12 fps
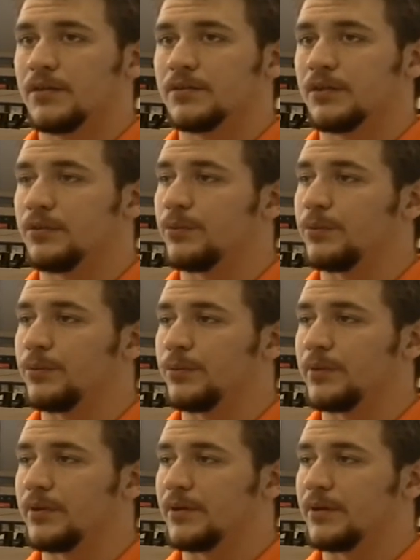So,
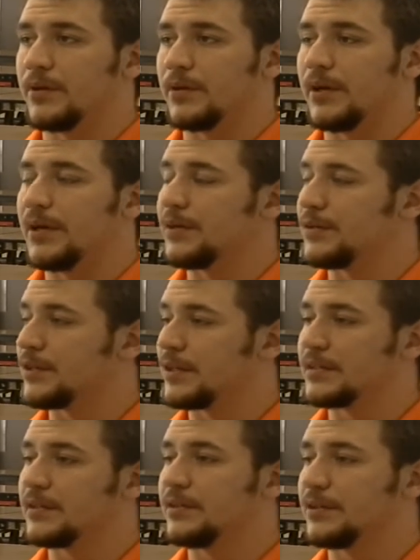and
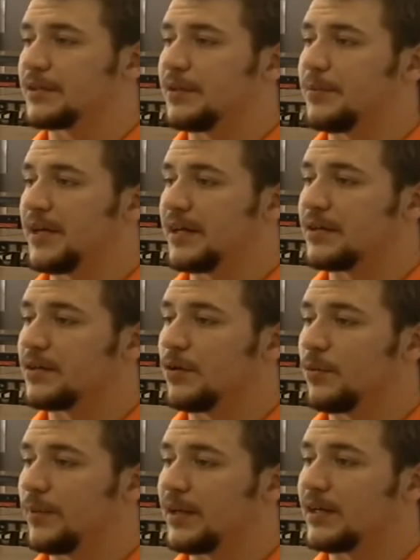Justin looked at me and
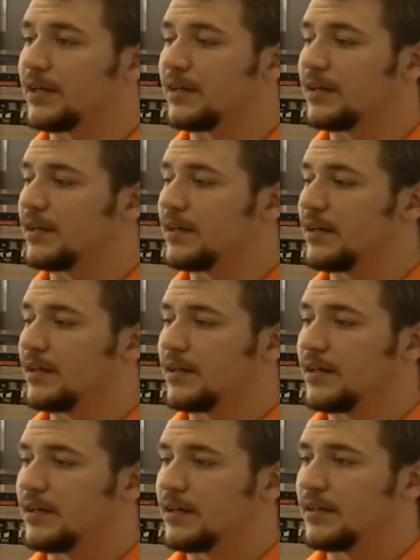told me,
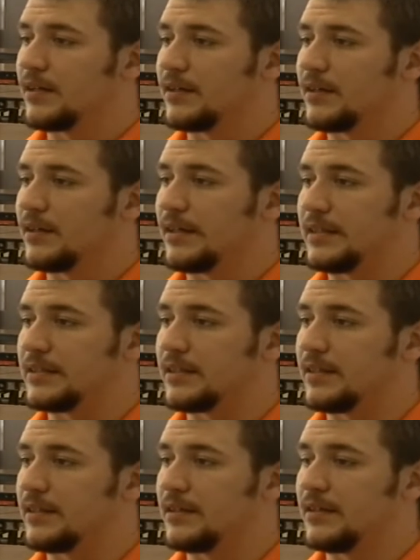he
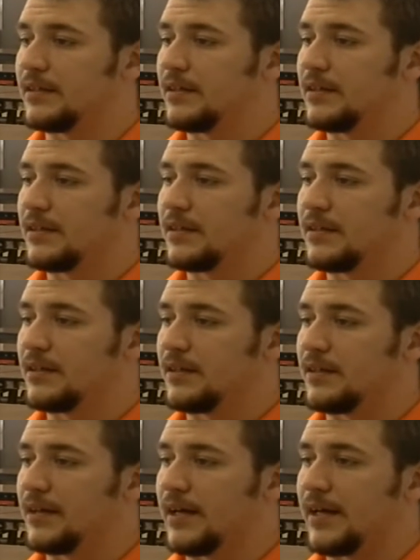said,
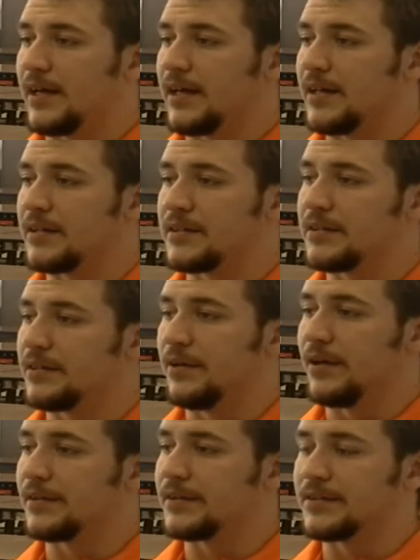"It's still
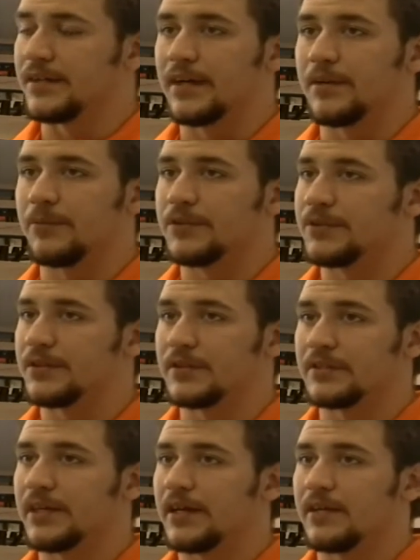not the same, we should
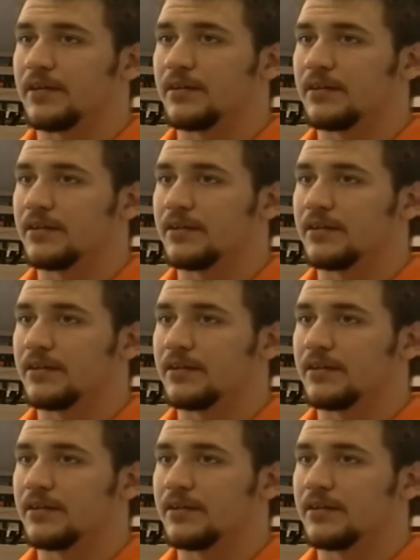have stayed."